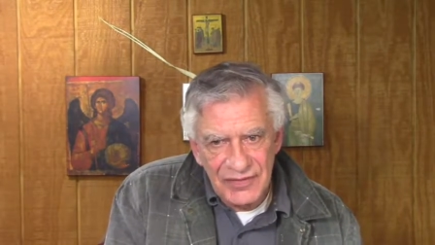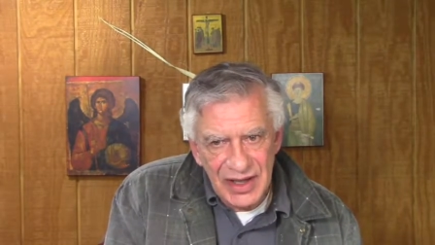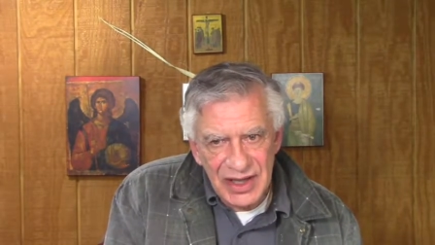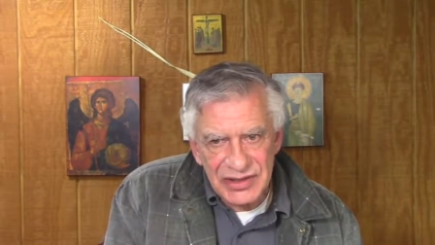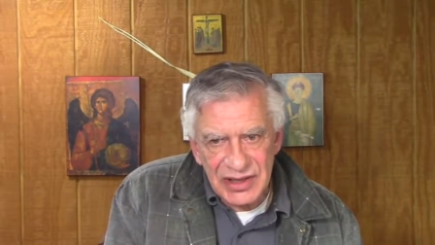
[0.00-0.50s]

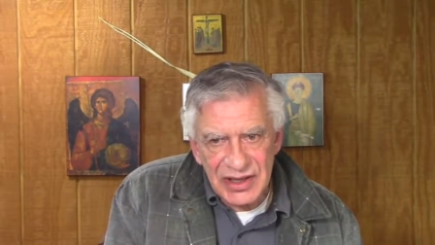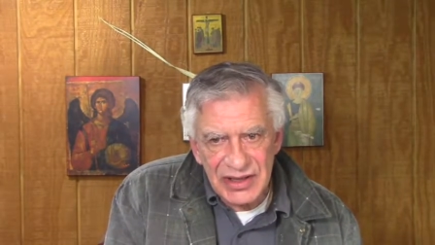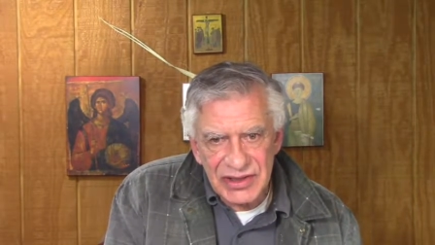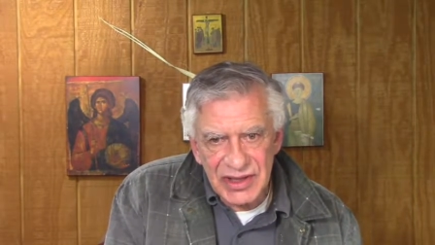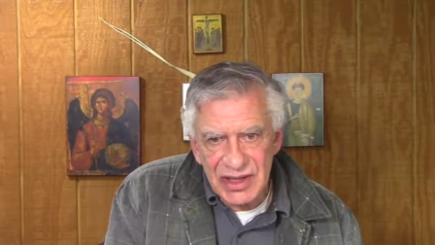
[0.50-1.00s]
The
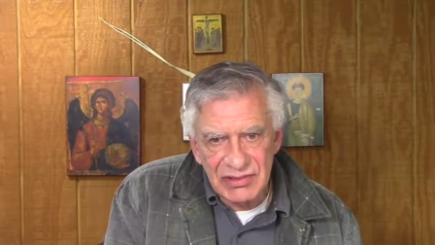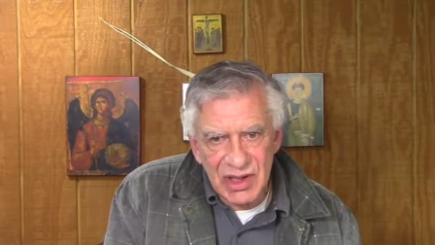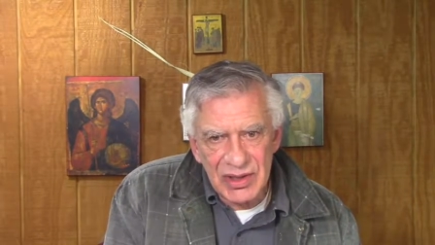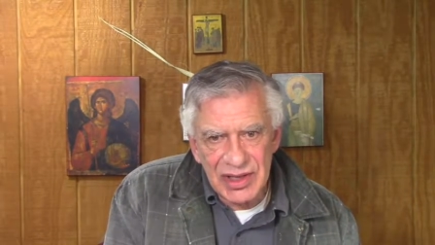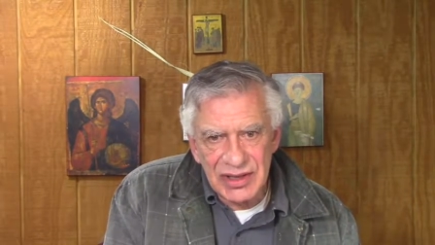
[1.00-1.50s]
Pharisees and the
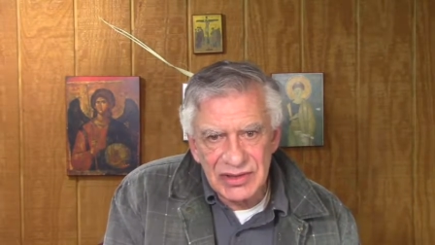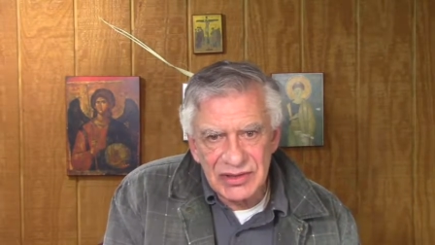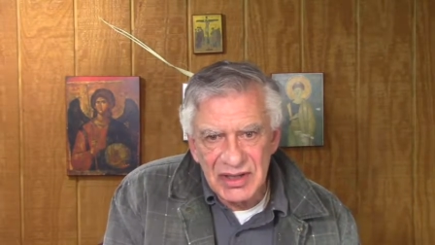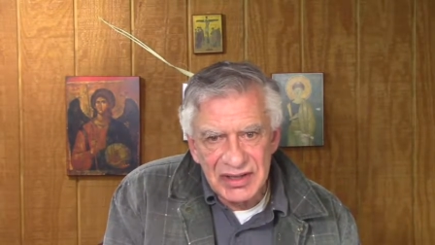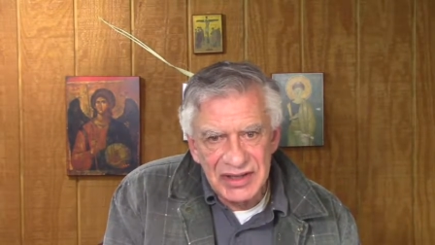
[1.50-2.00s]

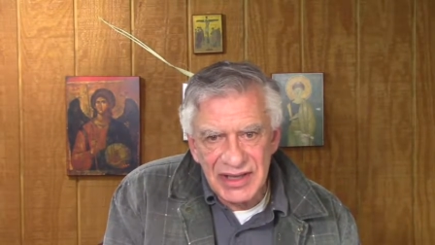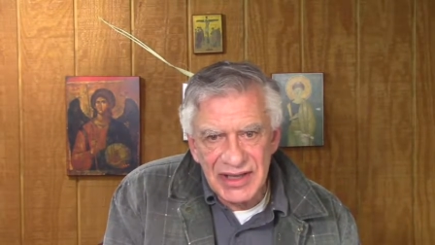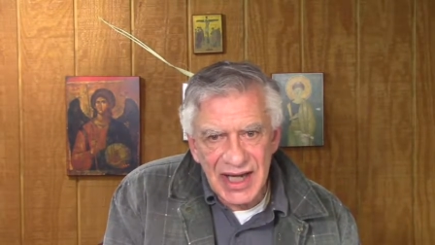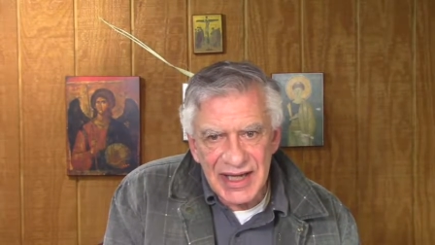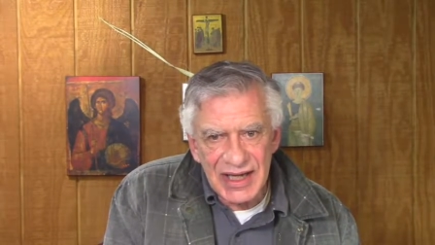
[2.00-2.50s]
Herodians
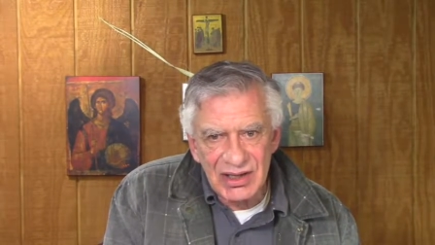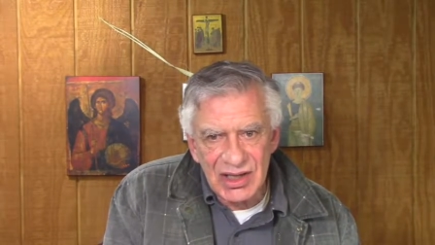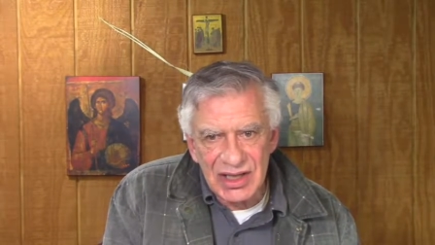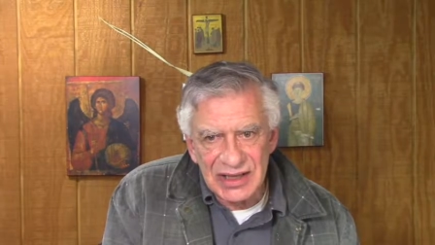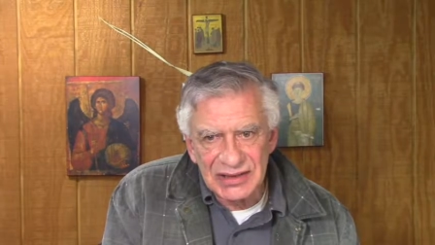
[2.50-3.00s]
did not
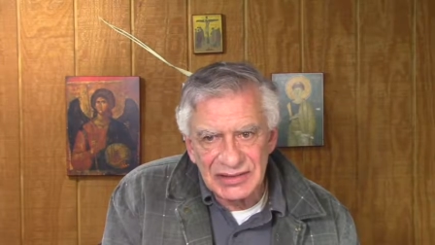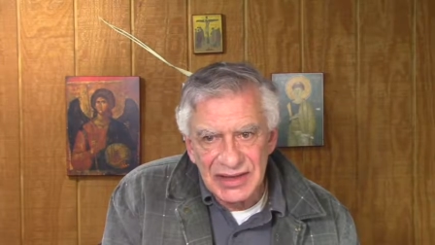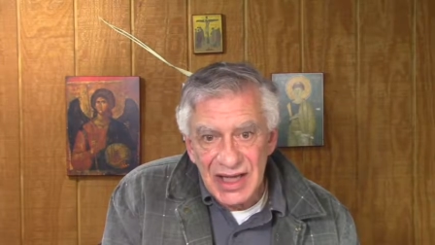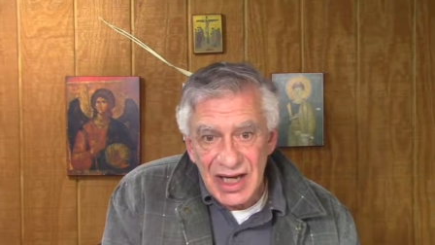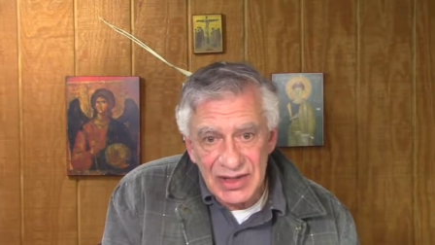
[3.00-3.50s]
get
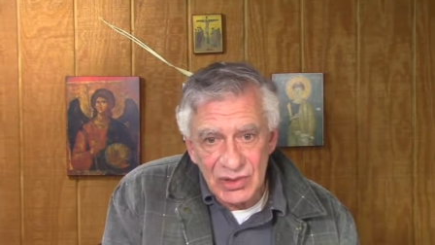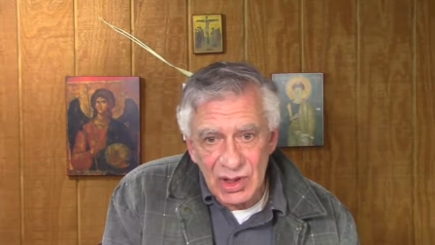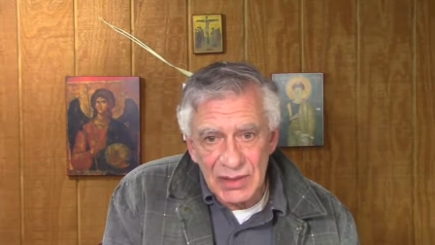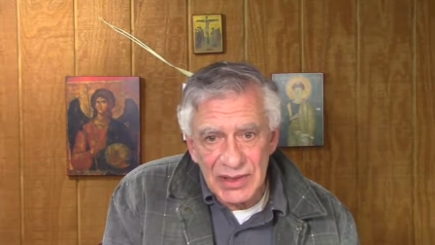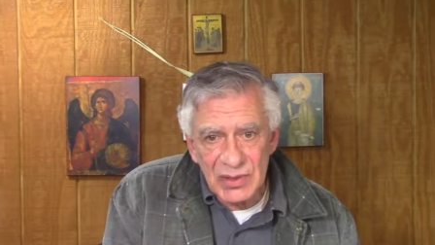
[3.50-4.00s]
along,
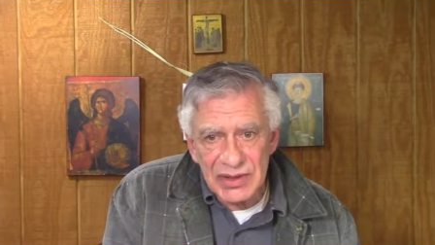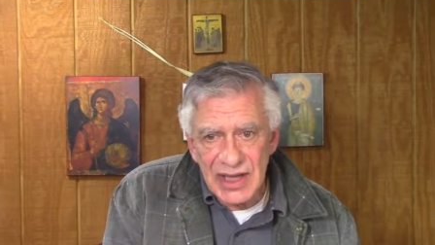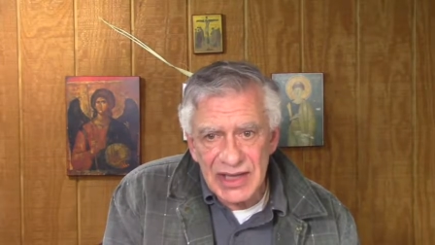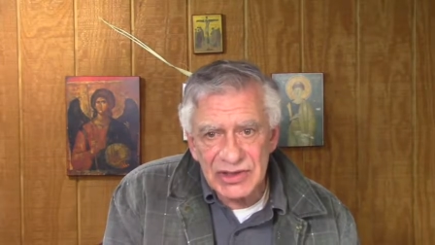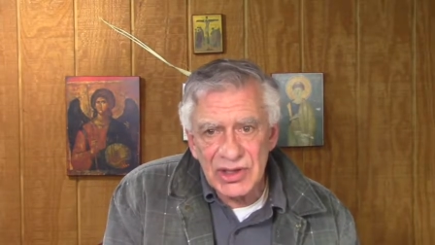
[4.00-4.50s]
and normally
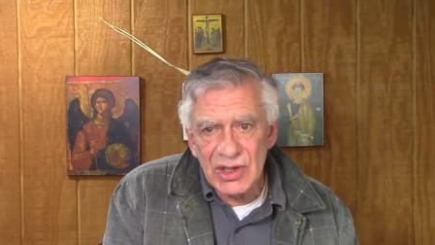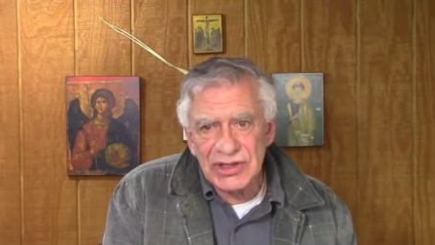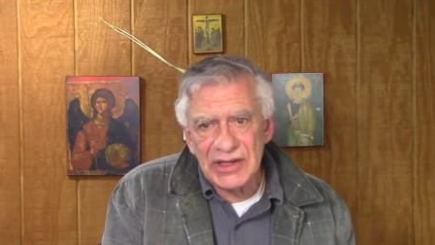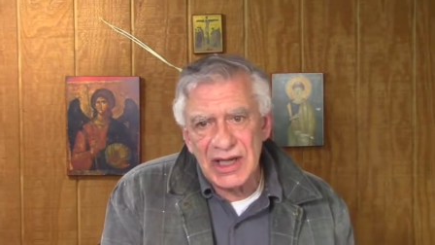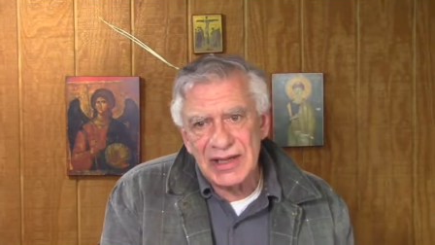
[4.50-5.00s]
would not
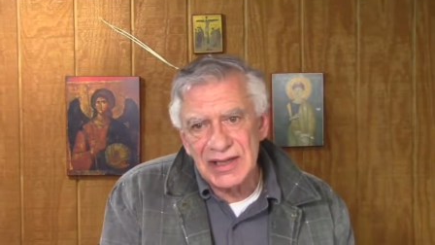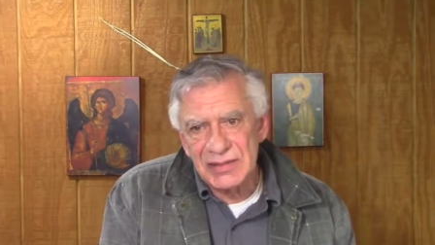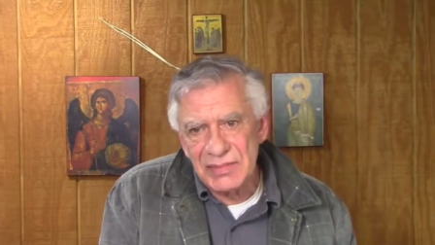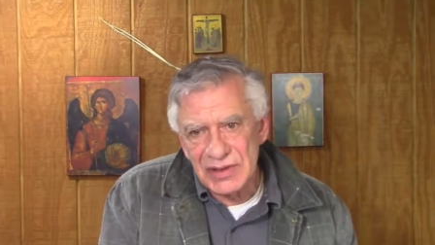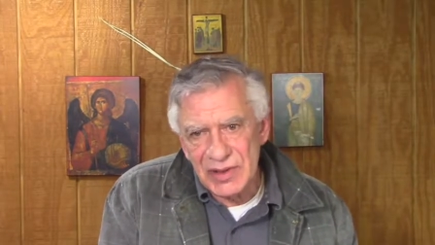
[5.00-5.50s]

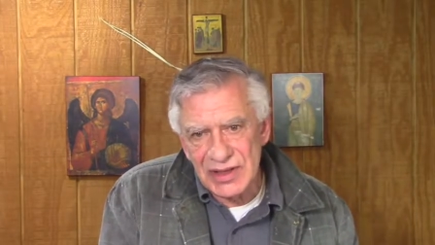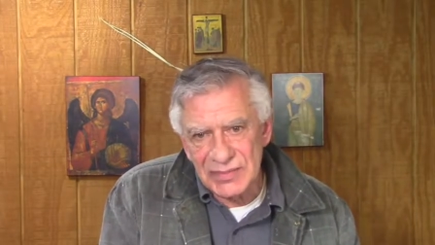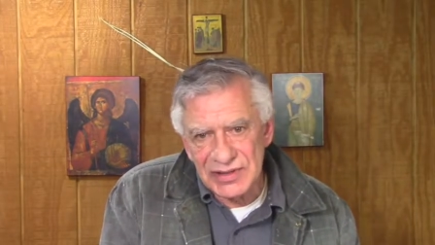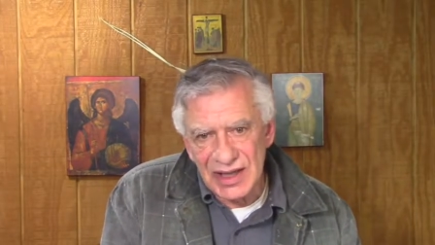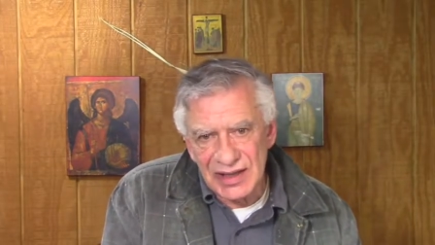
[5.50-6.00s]
associate
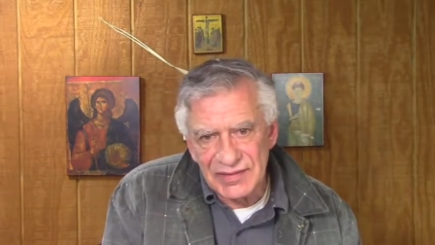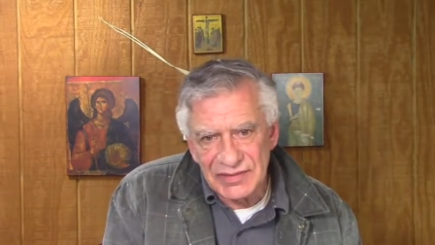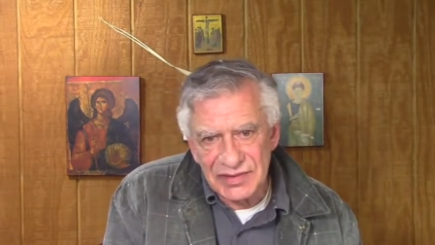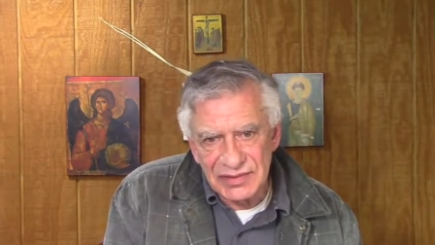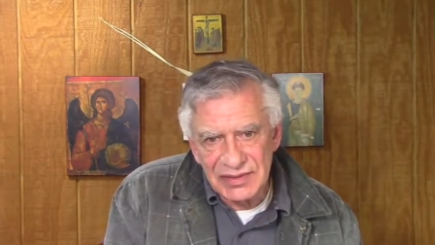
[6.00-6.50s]
between
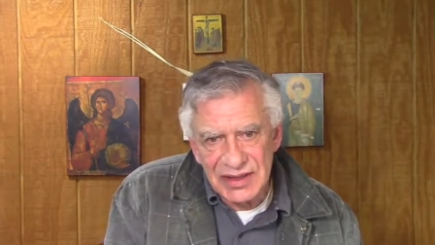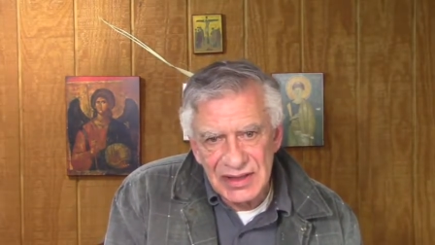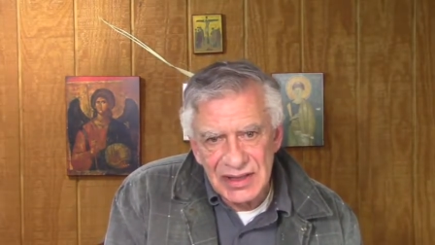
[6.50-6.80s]
themselves.